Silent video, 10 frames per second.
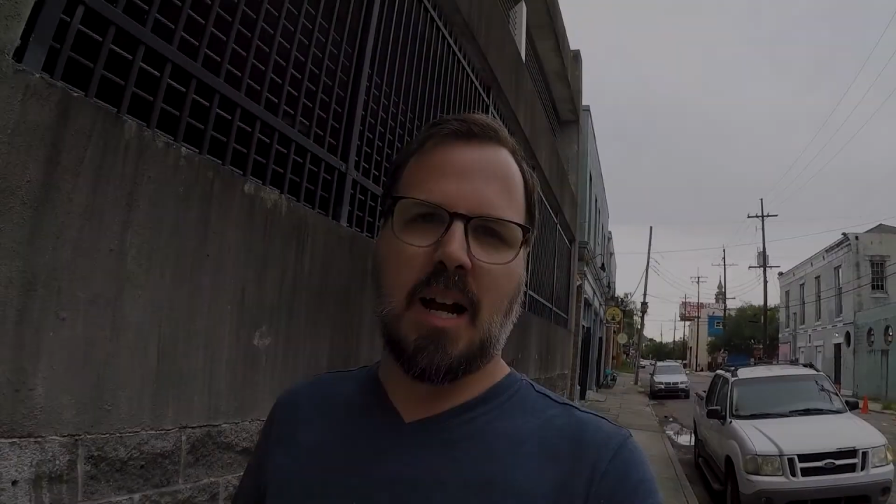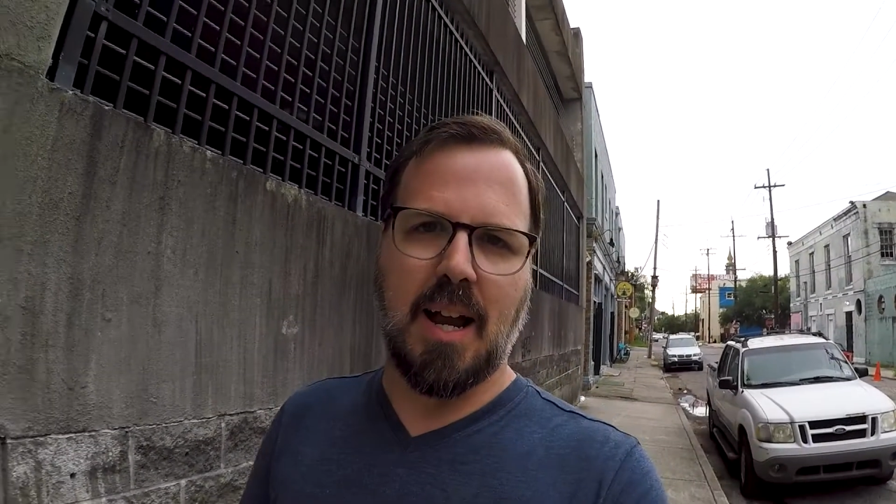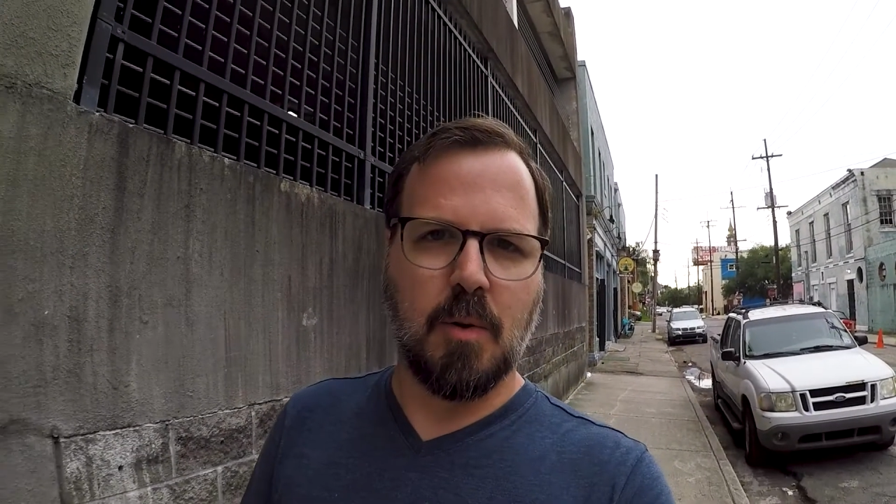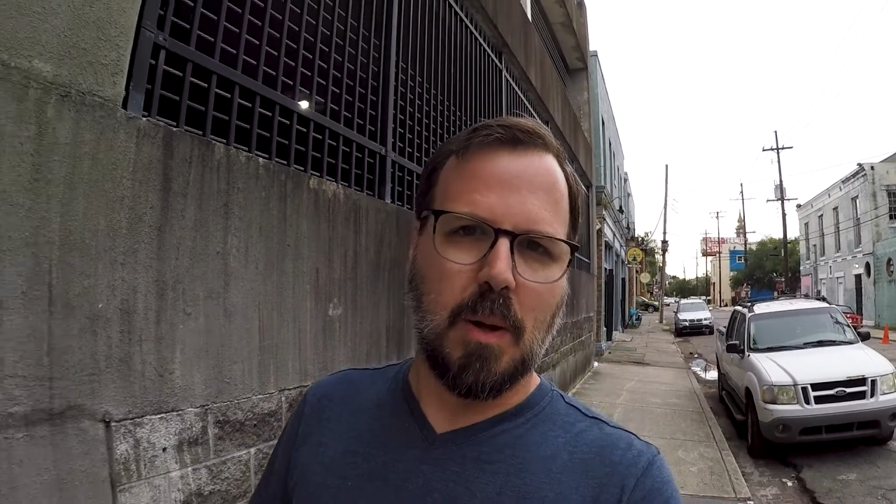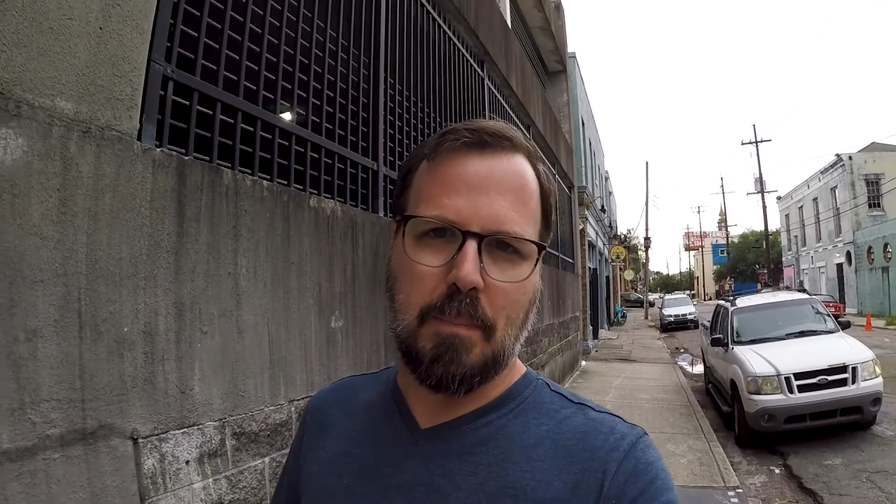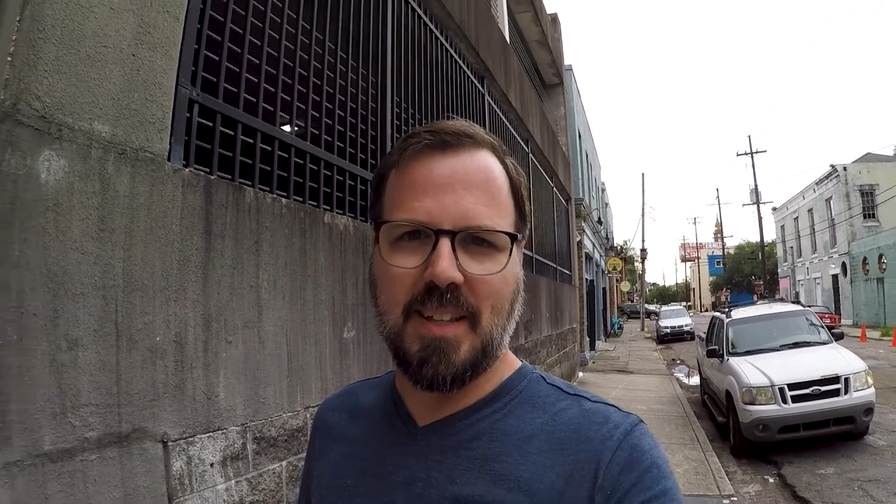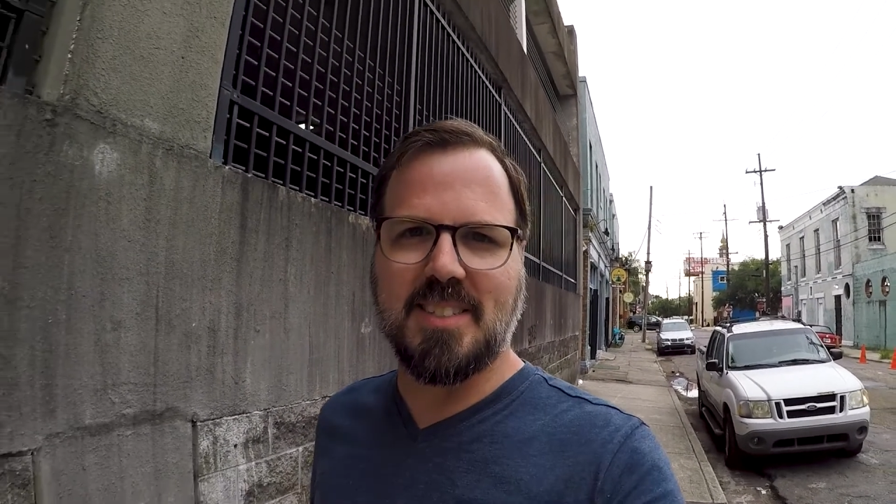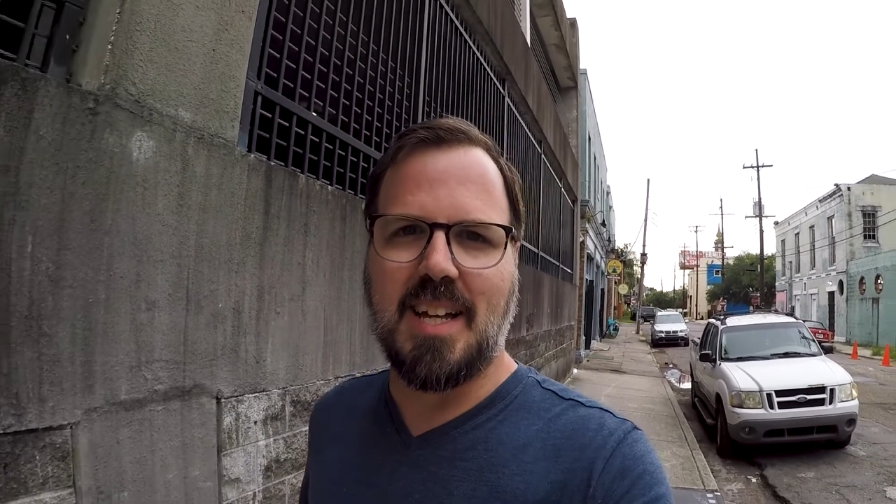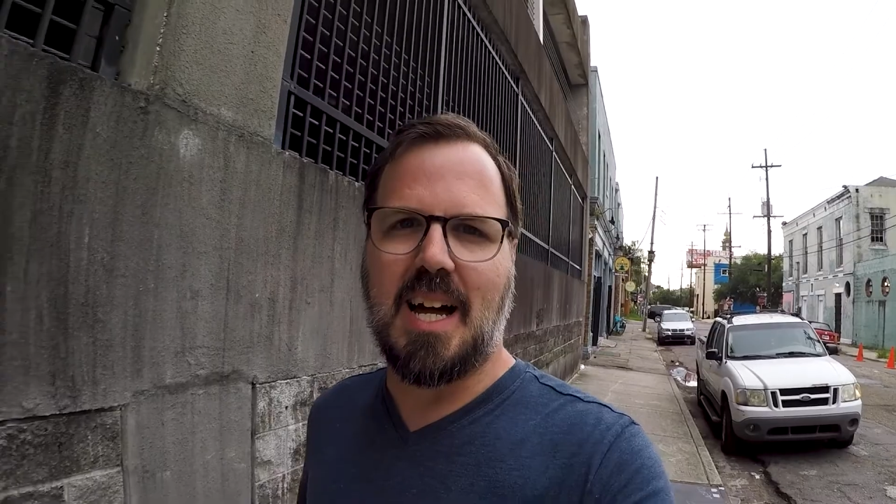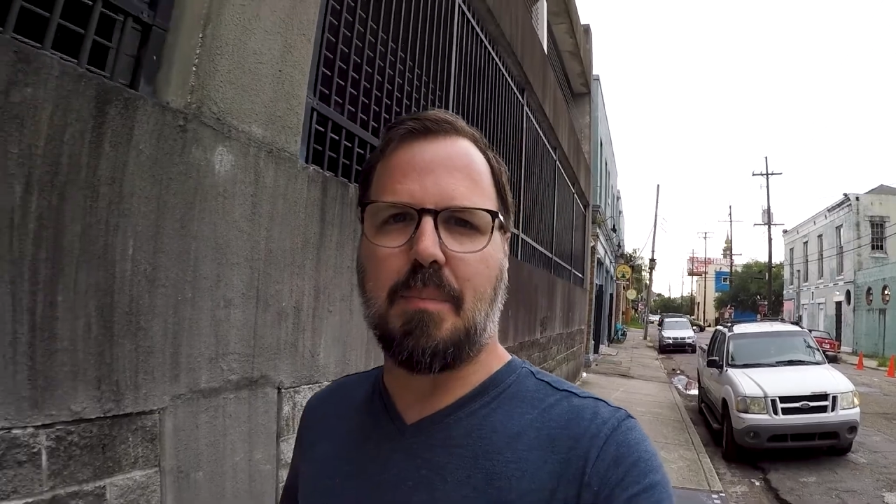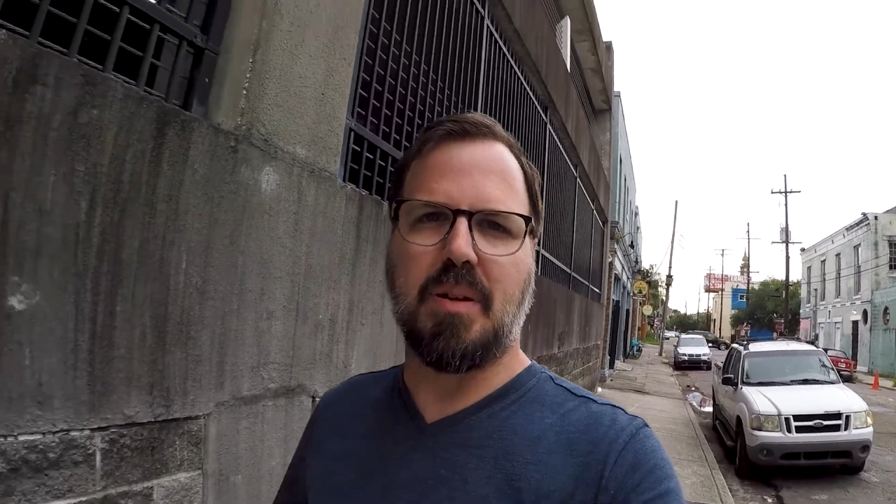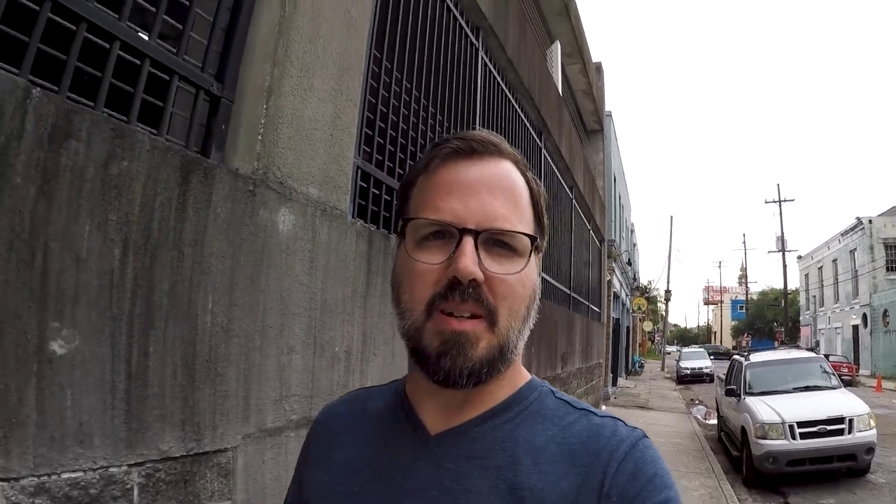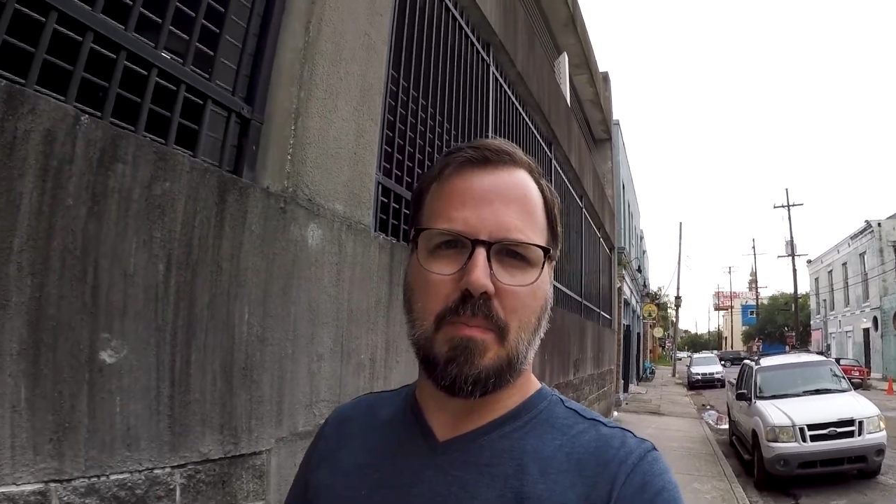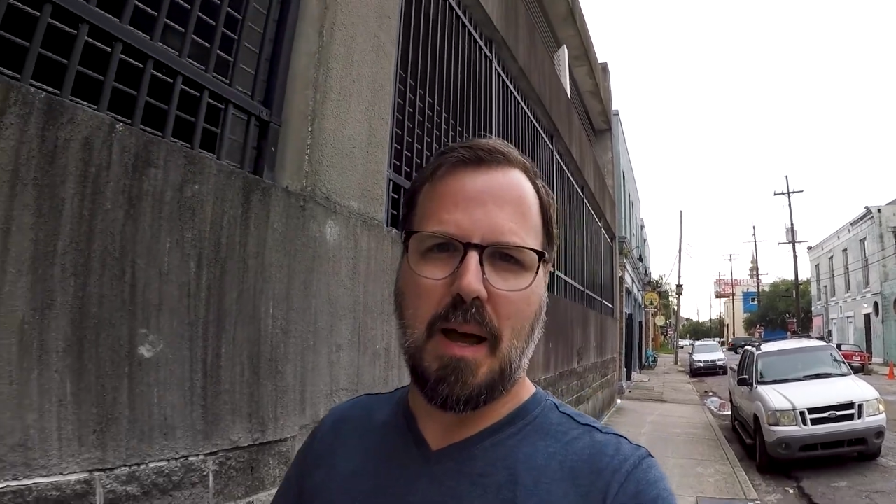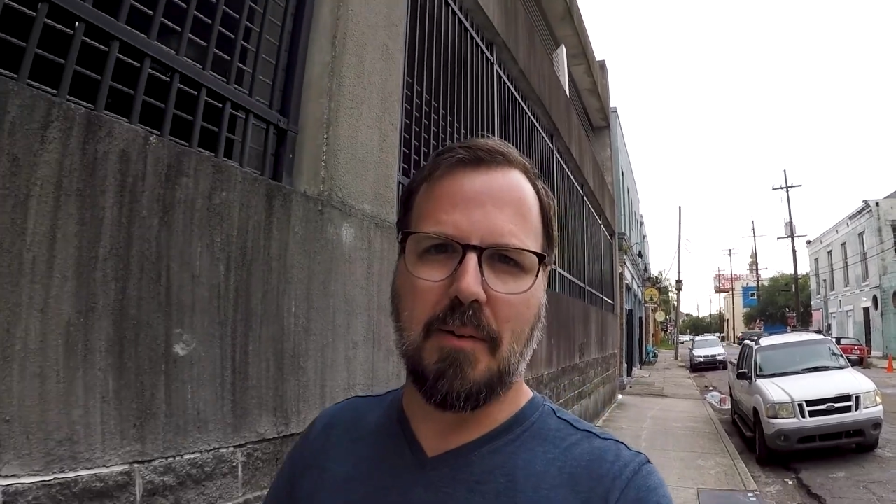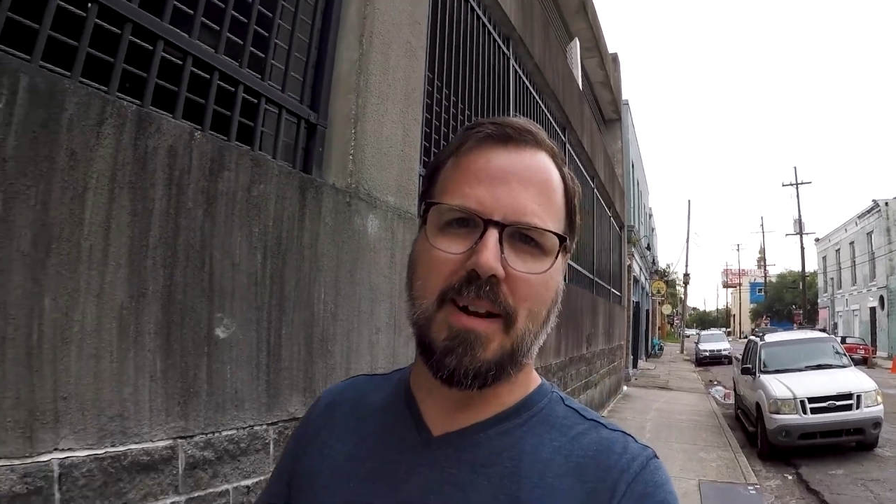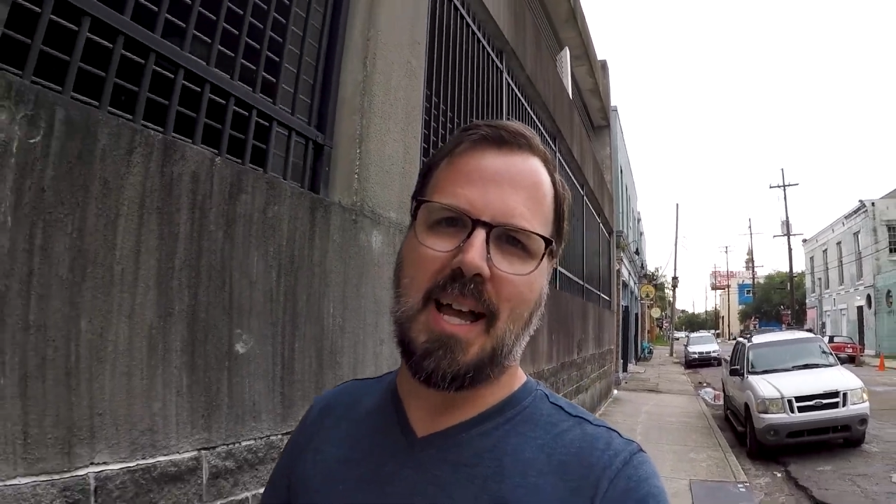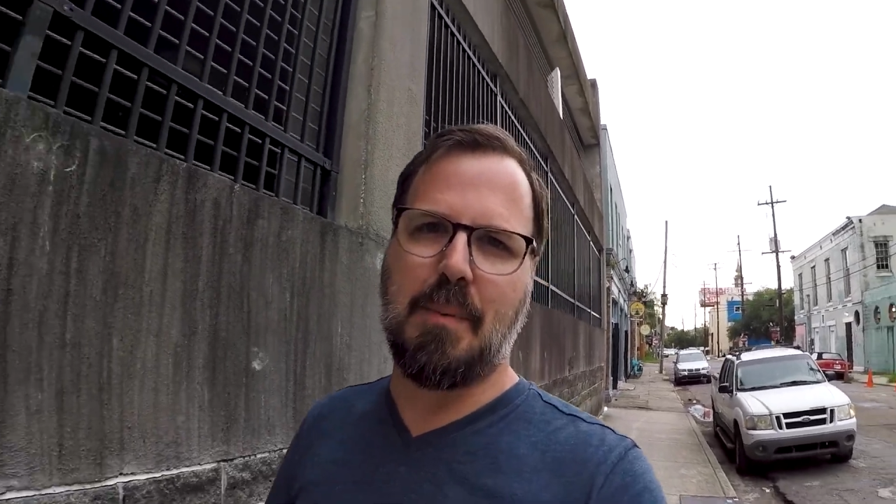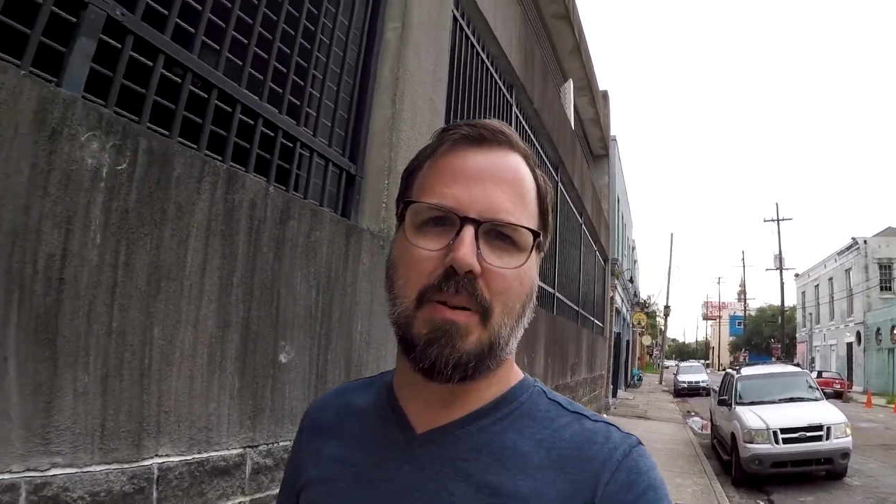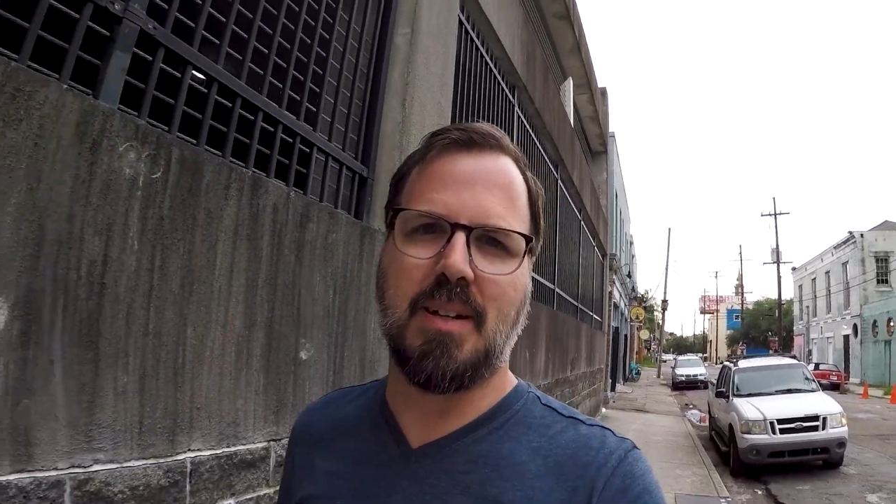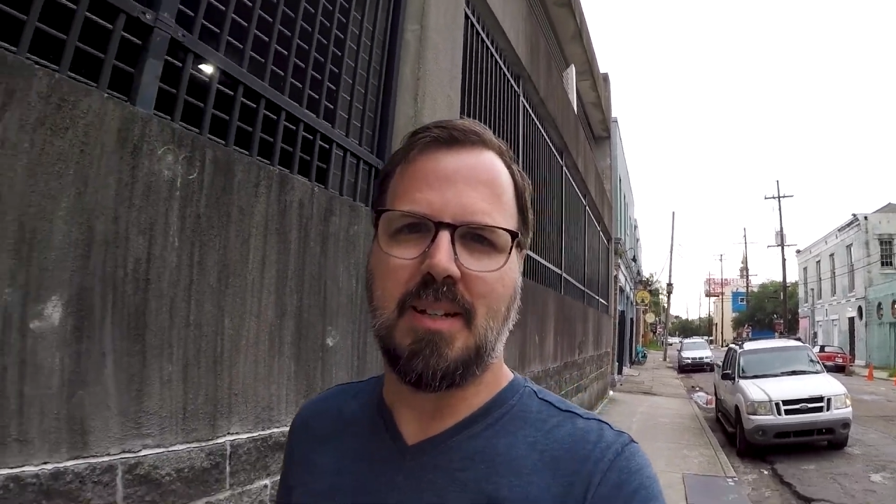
All right, quick pit stop, power nap,